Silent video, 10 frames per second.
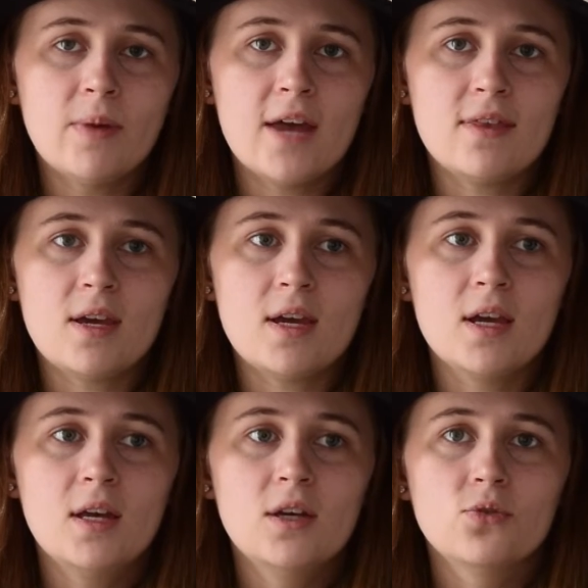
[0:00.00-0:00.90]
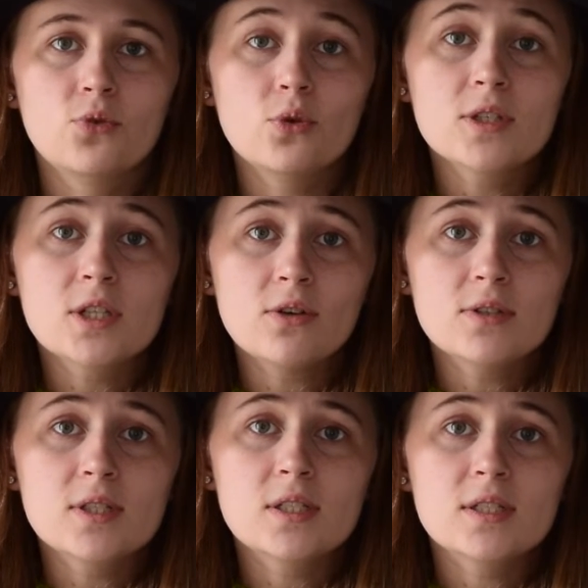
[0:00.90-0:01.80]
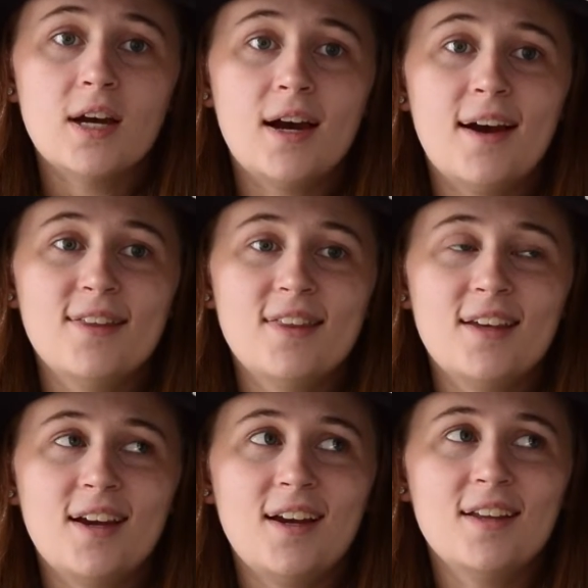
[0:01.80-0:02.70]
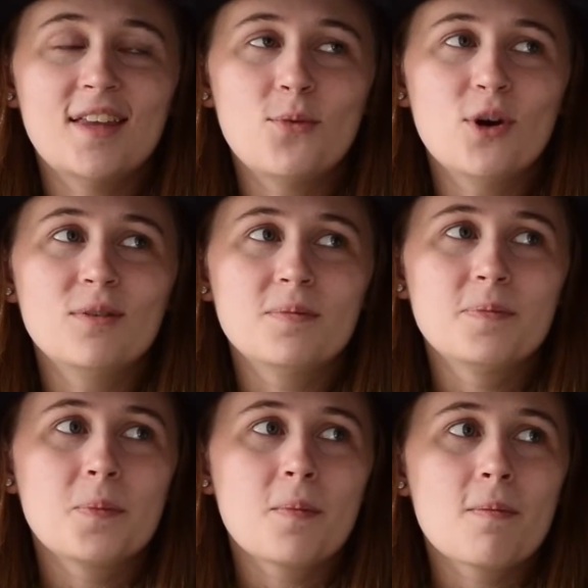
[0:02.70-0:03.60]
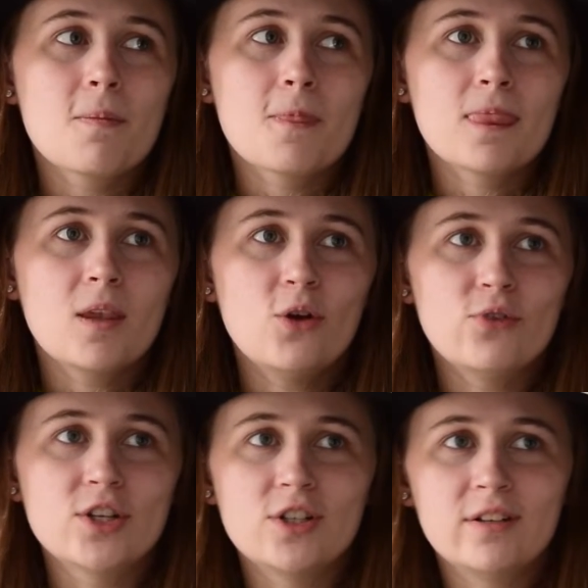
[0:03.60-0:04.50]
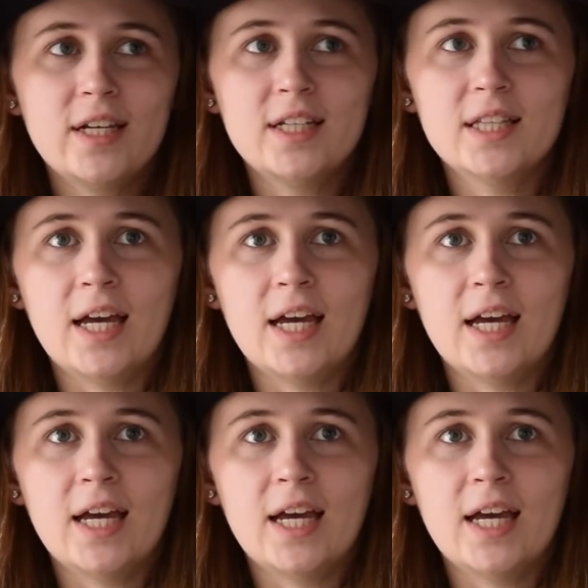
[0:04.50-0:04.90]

by the runestones. They weren't originally